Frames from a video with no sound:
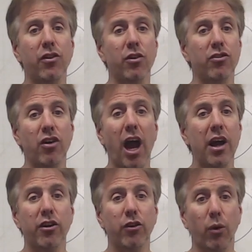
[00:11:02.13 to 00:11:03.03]
their
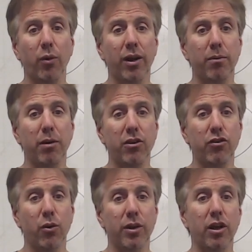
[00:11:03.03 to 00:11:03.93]
entire career by
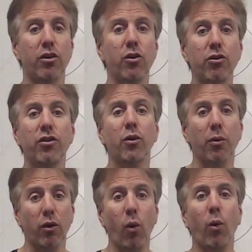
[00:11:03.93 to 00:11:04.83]
doing acoustic
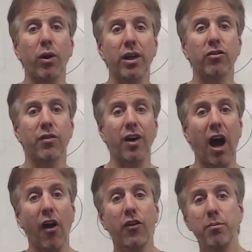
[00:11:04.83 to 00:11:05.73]
recordings of
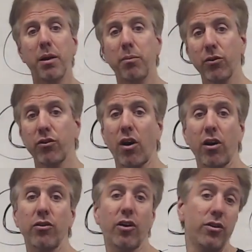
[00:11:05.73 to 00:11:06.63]
other people's
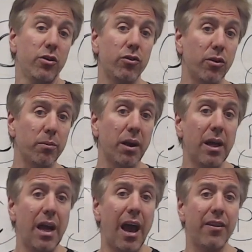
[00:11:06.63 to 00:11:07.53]
songs on YouTube.
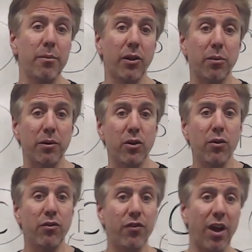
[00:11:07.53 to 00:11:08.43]
And they built up a
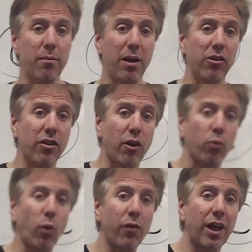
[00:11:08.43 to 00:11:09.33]
huge fan base and then
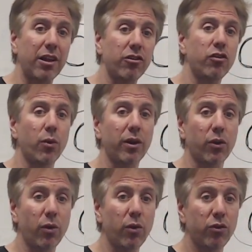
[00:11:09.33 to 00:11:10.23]
rolled that into doing
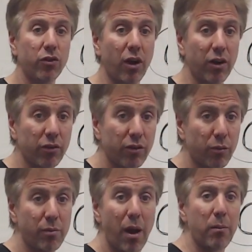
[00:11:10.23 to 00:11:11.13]
their own songs.
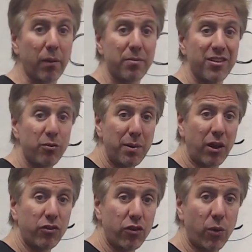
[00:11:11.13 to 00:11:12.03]
Remember, just
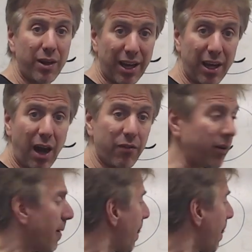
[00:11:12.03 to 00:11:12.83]
because you're doing a cover